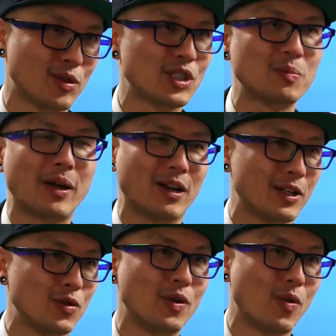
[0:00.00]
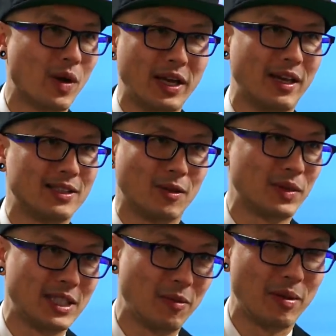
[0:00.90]
We're just barely doing what it is that
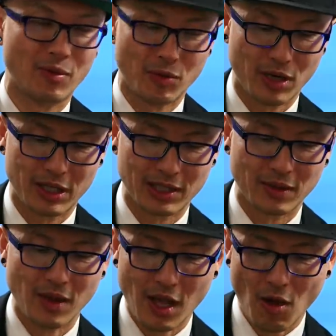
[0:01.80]
we tell people we're going to do.